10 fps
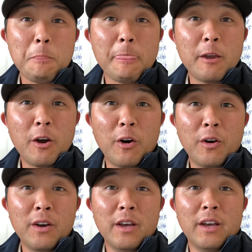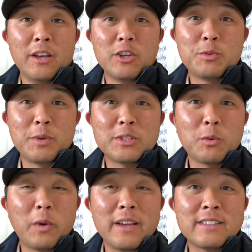you experienced the
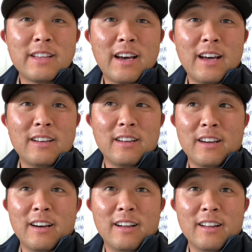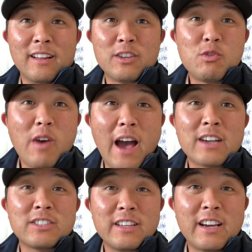ways that like you
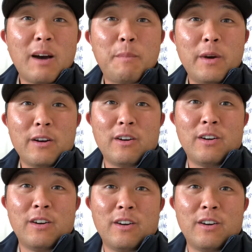actually got better.